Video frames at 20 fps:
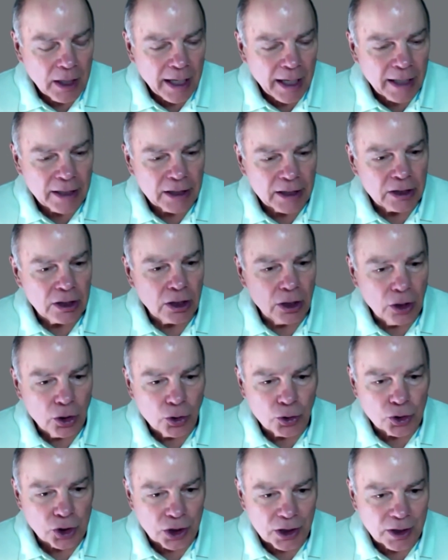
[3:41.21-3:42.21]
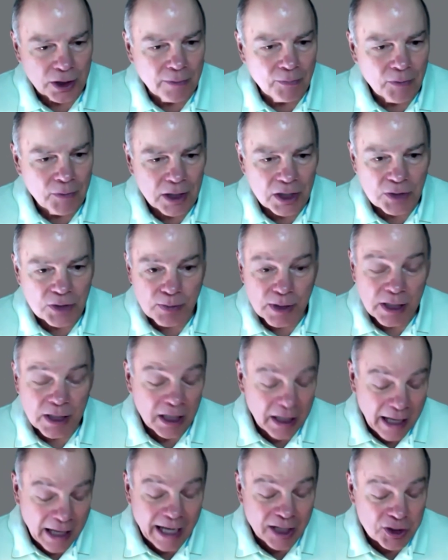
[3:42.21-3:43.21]
and inclusion is
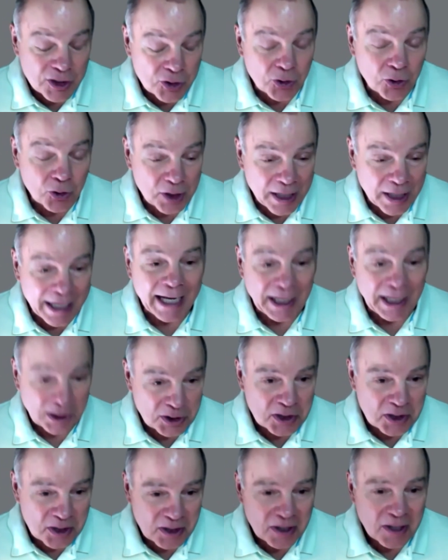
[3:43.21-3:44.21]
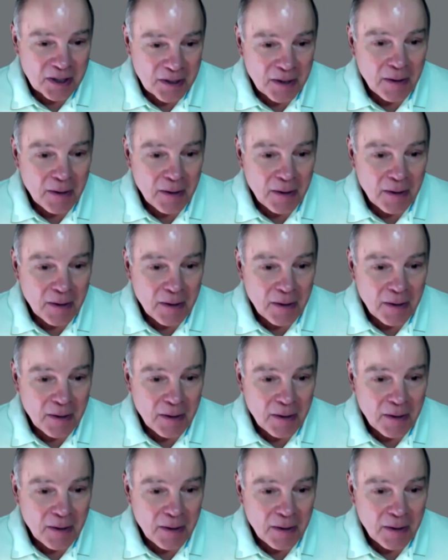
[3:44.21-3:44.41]
being asked to dance.